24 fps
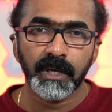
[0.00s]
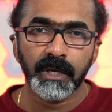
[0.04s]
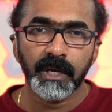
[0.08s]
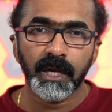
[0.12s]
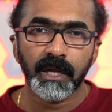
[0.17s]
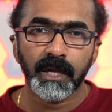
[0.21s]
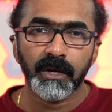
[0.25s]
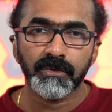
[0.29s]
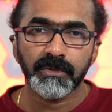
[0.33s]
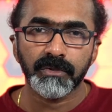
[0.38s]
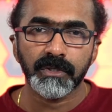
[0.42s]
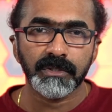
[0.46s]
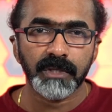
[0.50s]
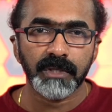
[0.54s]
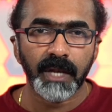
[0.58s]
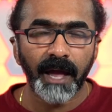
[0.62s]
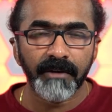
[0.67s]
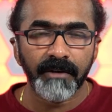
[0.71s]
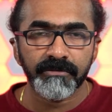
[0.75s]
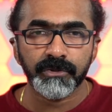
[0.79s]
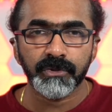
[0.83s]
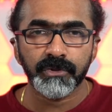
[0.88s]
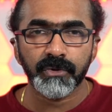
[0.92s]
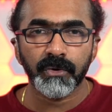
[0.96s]
These
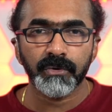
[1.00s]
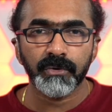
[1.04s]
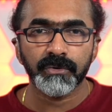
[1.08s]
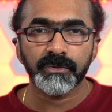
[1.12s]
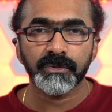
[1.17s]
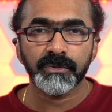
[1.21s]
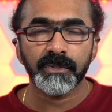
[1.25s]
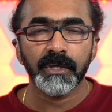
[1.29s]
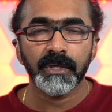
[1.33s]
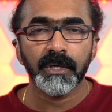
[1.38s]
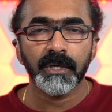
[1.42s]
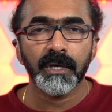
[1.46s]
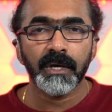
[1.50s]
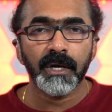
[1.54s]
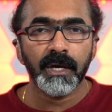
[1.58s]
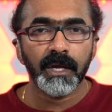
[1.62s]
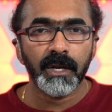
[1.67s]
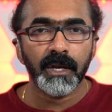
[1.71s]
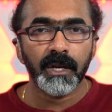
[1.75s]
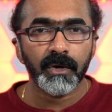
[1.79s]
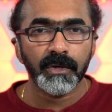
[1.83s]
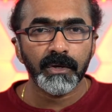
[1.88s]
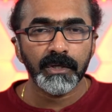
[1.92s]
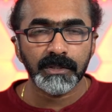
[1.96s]
live shows,
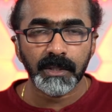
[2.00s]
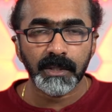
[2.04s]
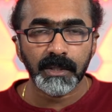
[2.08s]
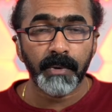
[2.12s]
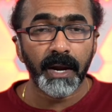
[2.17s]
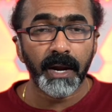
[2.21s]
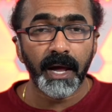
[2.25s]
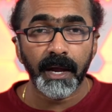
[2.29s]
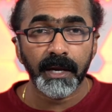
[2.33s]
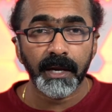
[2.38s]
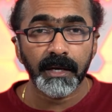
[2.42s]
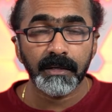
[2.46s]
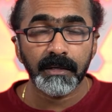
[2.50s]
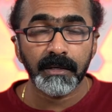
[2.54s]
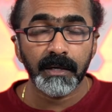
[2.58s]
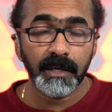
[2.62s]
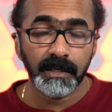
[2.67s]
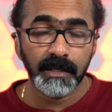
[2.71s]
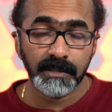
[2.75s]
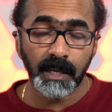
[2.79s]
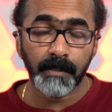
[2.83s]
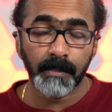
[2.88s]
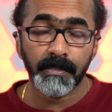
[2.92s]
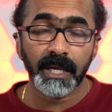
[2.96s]

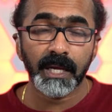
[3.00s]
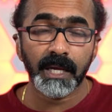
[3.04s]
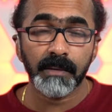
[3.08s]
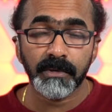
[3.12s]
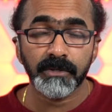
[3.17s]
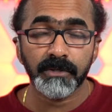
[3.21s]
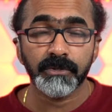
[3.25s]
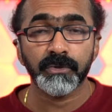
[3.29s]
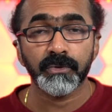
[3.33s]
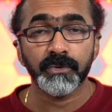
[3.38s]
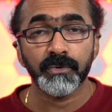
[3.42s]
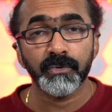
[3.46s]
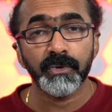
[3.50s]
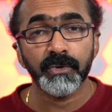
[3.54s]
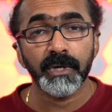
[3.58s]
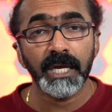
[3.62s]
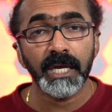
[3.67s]
is applicable to